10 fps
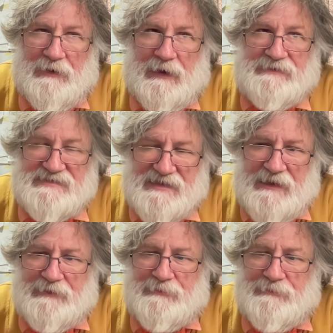and
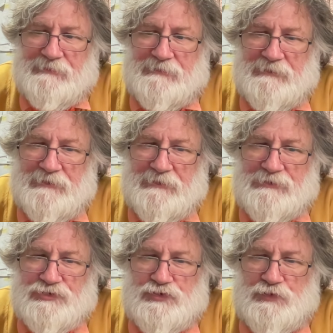scale
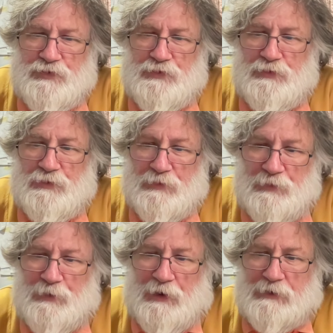to
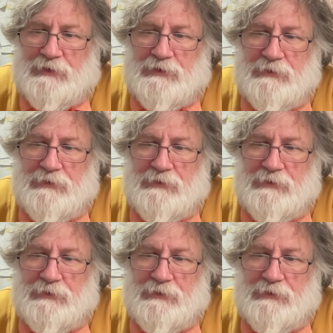rock